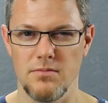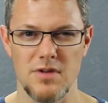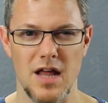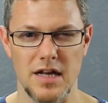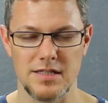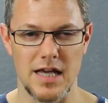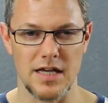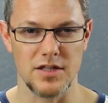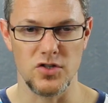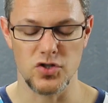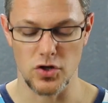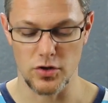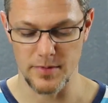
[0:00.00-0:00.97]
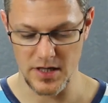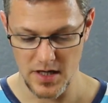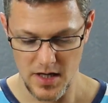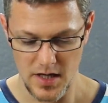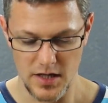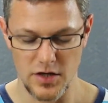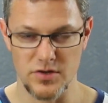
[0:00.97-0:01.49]
Not exactly sure, but
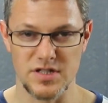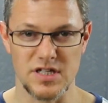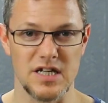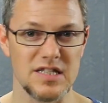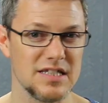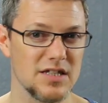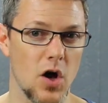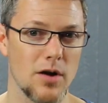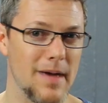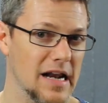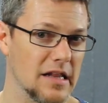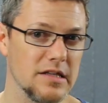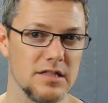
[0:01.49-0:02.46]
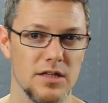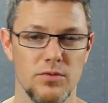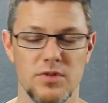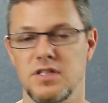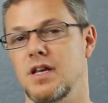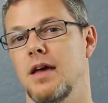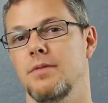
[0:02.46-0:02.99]
you know, it's going to automatically sync
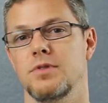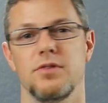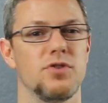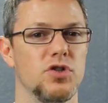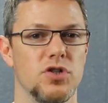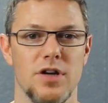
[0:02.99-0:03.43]
with the time servers.